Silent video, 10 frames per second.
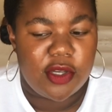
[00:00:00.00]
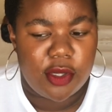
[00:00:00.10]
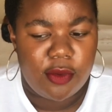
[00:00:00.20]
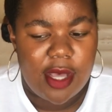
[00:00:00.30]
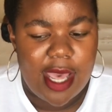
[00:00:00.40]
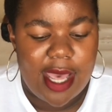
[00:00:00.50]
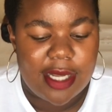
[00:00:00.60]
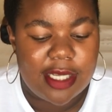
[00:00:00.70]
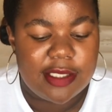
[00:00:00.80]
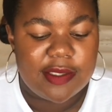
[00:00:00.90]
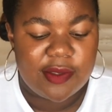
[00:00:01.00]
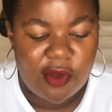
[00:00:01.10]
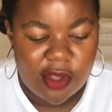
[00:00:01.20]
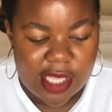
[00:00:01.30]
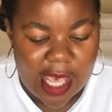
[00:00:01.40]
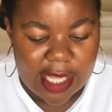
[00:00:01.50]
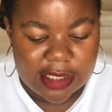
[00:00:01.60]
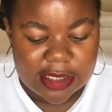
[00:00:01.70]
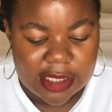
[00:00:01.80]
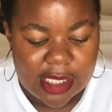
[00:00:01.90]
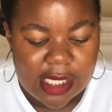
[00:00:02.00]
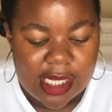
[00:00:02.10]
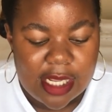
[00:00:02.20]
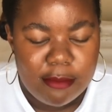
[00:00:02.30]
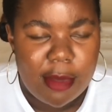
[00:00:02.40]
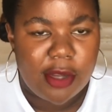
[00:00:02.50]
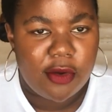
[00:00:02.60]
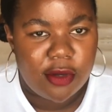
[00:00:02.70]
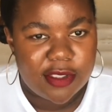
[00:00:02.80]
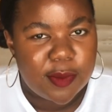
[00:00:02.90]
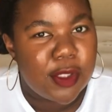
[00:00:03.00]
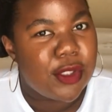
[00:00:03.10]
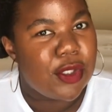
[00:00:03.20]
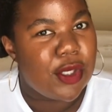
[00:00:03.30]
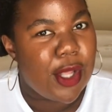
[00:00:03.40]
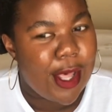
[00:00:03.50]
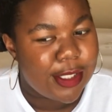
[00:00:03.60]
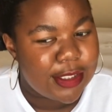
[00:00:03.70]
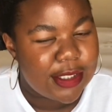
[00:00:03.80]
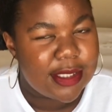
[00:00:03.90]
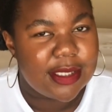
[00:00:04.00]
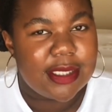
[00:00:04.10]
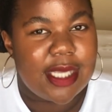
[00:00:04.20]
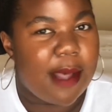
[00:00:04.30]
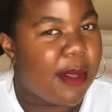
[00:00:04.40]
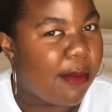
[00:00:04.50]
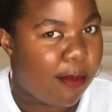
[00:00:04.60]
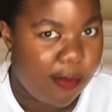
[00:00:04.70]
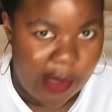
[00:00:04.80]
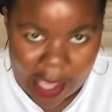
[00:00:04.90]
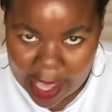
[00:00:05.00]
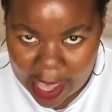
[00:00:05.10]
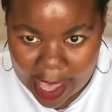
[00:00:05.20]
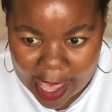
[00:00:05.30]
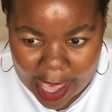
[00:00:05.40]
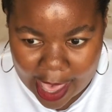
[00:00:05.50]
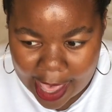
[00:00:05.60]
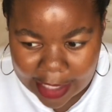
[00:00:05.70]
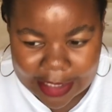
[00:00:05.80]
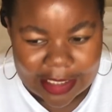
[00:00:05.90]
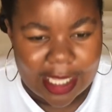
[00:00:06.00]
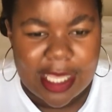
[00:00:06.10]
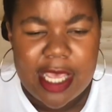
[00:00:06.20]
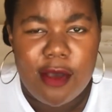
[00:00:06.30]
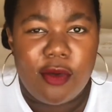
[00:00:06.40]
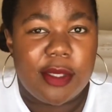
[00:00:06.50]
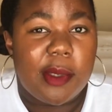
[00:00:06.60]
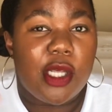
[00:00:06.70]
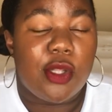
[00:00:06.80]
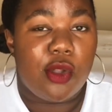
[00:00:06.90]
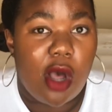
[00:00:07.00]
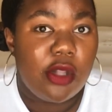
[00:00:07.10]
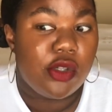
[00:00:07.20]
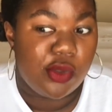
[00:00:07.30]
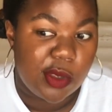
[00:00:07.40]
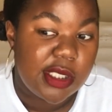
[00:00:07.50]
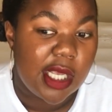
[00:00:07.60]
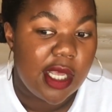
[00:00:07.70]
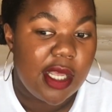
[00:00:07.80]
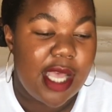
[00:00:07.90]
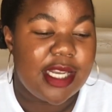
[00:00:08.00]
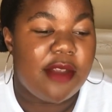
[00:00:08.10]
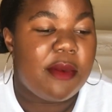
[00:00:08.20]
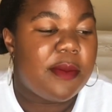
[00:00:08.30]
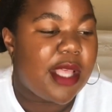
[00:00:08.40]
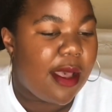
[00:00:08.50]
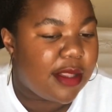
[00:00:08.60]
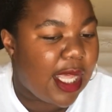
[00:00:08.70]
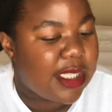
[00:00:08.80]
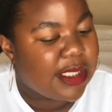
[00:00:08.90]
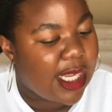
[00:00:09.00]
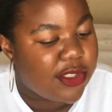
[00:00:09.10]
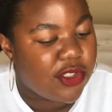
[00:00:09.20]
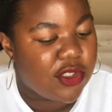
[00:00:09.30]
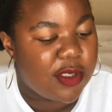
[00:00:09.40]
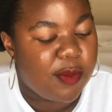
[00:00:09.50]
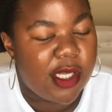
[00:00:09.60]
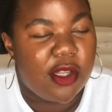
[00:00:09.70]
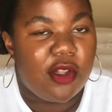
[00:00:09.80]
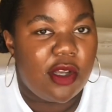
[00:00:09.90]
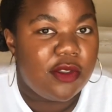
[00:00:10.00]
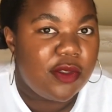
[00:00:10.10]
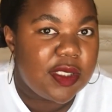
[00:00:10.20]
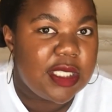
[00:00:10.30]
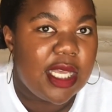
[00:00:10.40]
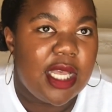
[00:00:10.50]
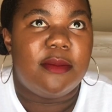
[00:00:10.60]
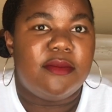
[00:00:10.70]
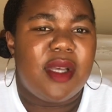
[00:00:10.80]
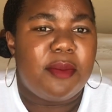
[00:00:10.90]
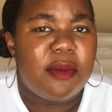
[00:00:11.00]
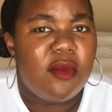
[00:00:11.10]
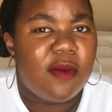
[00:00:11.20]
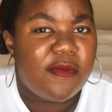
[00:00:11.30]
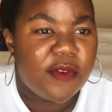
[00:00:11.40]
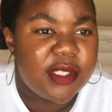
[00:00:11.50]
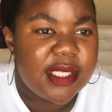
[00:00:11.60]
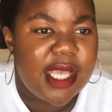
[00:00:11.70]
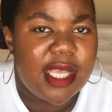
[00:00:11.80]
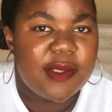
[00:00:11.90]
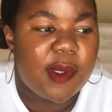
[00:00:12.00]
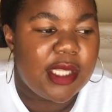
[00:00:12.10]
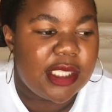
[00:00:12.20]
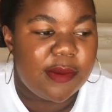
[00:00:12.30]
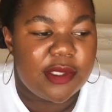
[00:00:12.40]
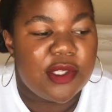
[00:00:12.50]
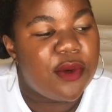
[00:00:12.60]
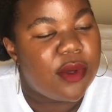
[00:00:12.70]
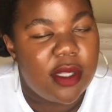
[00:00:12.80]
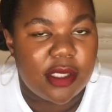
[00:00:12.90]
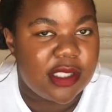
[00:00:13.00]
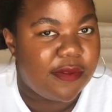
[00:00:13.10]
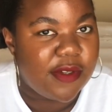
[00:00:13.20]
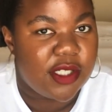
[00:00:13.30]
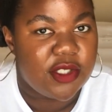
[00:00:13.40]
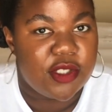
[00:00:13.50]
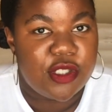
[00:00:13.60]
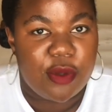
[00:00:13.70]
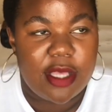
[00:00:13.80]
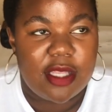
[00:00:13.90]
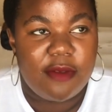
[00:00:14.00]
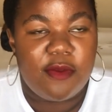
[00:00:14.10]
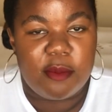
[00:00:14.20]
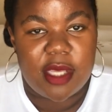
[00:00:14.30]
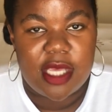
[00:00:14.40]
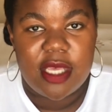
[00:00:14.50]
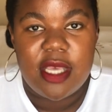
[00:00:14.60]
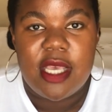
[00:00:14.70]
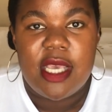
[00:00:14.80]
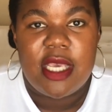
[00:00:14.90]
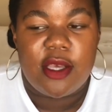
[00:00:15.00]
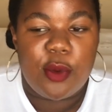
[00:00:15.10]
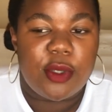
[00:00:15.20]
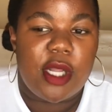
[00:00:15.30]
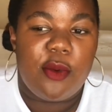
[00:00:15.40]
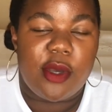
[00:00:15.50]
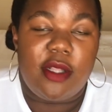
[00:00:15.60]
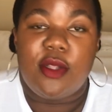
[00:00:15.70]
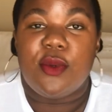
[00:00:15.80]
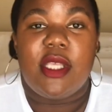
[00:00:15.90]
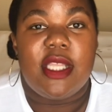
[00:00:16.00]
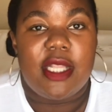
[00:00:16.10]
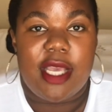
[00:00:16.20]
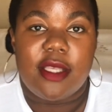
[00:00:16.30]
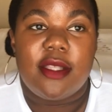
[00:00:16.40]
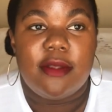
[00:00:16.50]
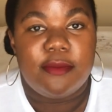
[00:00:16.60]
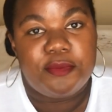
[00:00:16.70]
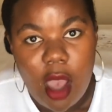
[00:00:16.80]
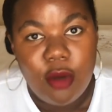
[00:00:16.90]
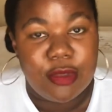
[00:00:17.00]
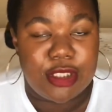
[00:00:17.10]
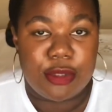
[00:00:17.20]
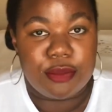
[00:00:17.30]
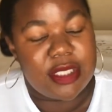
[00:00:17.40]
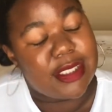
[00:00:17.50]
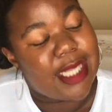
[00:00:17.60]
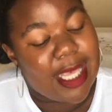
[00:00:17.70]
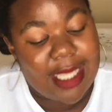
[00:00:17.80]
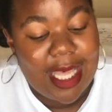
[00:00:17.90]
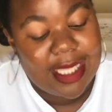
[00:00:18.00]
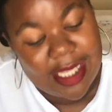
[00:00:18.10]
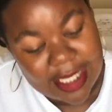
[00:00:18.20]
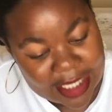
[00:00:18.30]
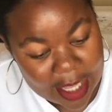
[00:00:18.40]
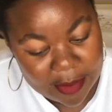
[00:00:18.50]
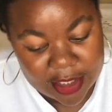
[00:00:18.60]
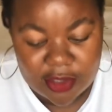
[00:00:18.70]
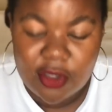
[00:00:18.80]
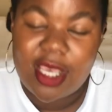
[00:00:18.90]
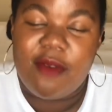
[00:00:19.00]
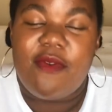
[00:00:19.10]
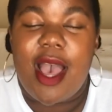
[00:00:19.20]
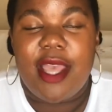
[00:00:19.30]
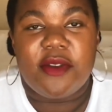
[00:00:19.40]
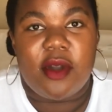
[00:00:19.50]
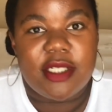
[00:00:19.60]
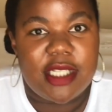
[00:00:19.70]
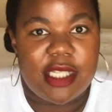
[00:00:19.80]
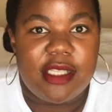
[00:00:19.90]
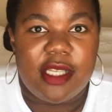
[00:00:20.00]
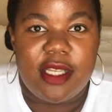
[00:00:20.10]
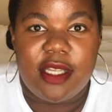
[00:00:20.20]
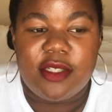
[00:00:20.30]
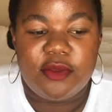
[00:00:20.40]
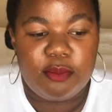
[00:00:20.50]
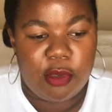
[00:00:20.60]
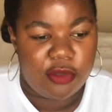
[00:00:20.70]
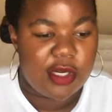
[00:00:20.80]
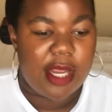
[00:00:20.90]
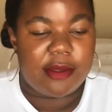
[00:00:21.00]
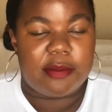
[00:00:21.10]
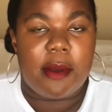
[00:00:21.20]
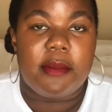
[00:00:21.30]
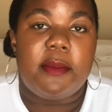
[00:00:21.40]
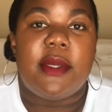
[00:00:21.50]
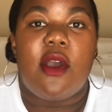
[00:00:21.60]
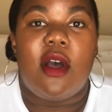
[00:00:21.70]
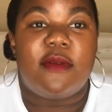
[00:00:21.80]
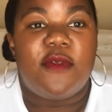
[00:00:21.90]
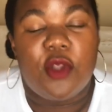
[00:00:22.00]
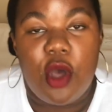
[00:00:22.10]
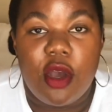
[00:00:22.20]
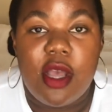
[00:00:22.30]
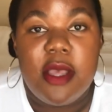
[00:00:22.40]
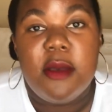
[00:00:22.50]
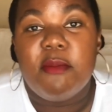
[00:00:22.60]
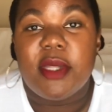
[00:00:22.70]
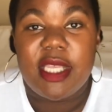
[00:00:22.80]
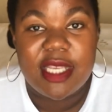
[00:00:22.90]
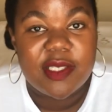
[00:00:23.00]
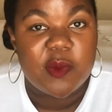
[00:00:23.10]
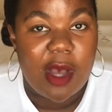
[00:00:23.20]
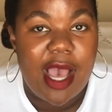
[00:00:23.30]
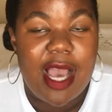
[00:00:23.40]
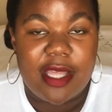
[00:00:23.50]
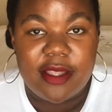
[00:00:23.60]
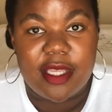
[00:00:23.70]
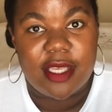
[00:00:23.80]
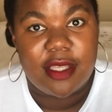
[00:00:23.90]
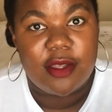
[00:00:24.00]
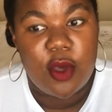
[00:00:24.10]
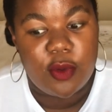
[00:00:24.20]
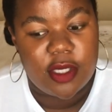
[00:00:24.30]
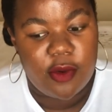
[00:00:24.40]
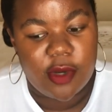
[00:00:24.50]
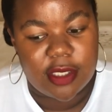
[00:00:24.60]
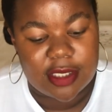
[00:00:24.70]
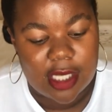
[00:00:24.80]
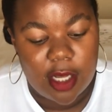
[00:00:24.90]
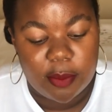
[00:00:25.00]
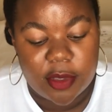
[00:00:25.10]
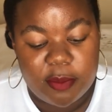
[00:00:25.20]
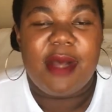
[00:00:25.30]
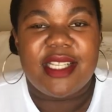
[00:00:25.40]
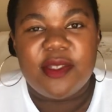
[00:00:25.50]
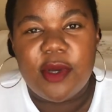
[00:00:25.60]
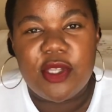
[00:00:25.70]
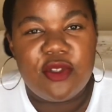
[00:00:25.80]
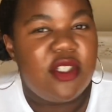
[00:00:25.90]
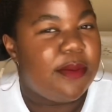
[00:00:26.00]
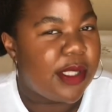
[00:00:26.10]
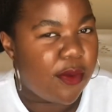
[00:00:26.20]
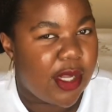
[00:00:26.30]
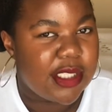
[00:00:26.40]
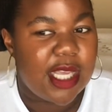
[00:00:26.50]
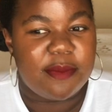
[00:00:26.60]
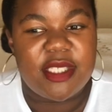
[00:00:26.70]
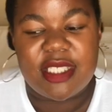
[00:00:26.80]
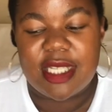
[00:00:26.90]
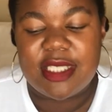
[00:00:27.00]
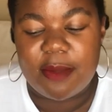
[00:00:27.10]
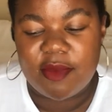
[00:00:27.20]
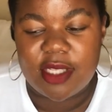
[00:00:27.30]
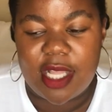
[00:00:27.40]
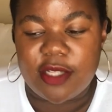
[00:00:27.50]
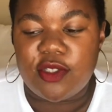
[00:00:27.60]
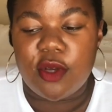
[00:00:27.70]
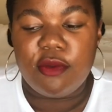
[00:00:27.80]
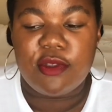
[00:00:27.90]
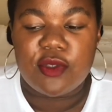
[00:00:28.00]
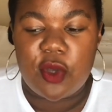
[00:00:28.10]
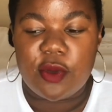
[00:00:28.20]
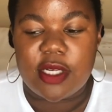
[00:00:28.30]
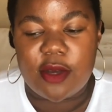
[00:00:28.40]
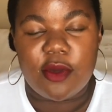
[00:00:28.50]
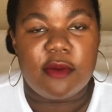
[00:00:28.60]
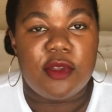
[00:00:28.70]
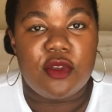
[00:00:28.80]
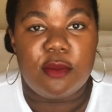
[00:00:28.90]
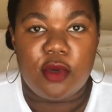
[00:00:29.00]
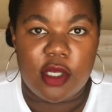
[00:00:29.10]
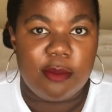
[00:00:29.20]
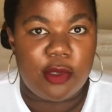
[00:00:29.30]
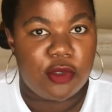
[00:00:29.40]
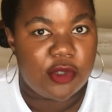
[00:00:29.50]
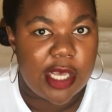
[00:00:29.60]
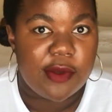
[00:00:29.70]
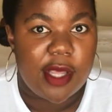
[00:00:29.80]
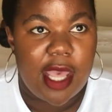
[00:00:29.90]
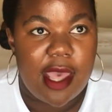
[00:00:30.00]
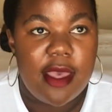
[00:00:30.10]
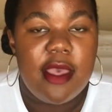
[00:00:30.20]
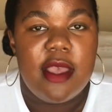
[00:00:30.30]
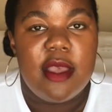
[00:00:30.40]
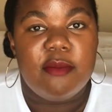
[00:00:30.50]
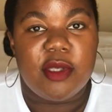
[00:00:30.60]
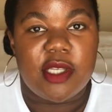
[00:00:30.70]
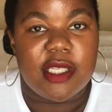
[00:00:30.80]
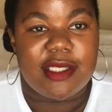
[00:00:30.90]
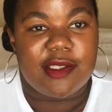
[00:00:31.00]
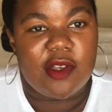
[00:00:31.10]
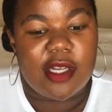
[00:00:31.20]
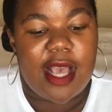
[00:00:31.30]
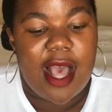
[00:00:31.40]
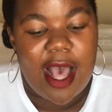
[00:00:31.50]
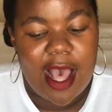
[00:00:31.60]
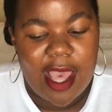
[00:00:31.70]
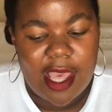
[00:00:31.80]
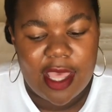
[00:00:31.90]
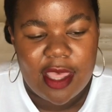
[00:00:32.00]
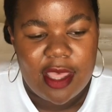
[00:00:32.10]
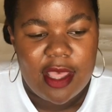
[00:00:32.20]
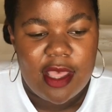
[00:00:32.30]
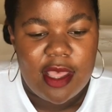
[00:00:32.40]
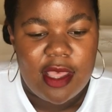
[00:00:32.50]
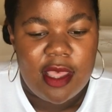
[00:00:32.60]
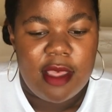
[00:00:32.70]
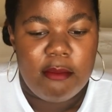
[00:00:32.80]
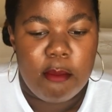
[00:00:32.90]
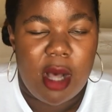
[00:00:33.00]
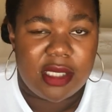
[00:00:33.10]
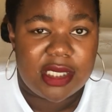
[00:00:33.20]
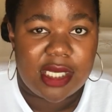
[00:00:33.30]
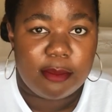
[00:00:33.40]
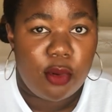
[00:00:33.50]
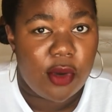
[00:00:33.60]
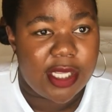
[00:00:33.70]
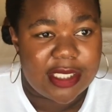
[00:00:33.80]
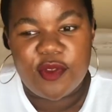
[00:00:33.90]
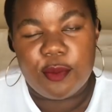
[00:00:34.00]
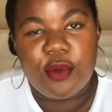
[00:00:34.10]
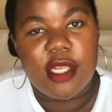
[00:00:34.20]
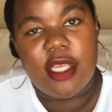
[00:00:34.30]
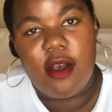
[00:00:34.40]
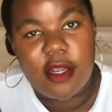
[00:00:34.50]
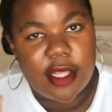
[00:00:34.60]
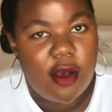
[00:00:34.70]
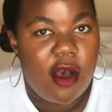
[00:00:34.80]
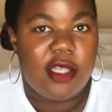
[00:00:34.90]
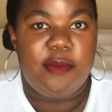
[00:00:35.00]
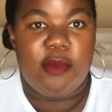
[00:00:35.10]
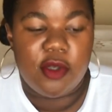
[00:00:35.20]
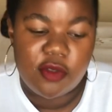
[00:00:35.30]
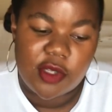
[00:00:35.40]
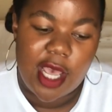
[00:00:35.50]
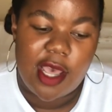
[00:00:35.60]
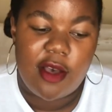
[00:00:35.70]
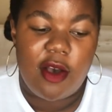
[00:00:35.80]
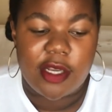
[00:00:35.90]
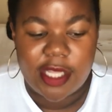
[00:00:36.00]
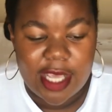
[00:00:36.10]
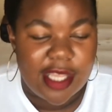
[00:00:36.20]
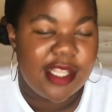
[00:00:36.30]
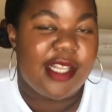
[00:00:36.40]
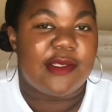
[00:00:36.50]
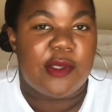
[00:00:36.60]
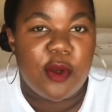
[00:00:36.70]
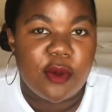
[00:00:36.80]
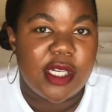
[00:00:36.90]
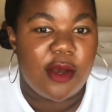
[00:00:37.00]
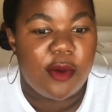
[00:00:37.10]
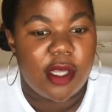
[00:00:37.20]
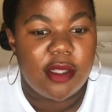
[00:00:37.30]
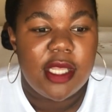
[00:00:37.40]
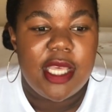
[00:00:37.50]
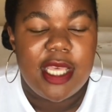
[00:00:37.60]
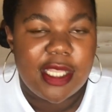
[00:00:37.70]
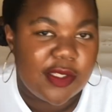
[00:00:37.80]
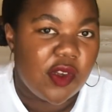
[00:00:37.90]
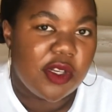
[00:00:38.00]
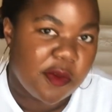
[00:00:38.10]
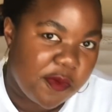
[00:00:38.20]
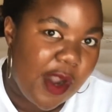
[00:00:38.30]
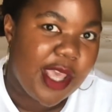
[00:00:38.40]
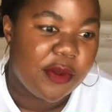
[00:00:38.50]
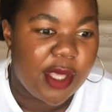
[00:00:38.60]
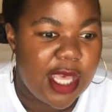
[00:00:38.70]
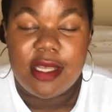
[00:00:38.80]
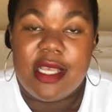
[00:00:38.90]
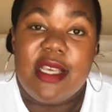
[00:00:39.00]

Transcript: know, and I saw that my curls were not coming back like well they were a lot looser and I remember that that section just being a lot looser a bit more frizzy as well like there was no curl definition so I think for me coconut oil low-key like was the reason I got heat damage okay fine granted that the blow dryer was probably on for long but here's why I think coconut oil is the culprit but I saw a youtuber the one time she said something like don't use coconut oil when you're gonna blow dry your hair because it's got a high melting point. If you're putting on a hot blow dryer on hair that has coconut oil, it's gonna fry your hair.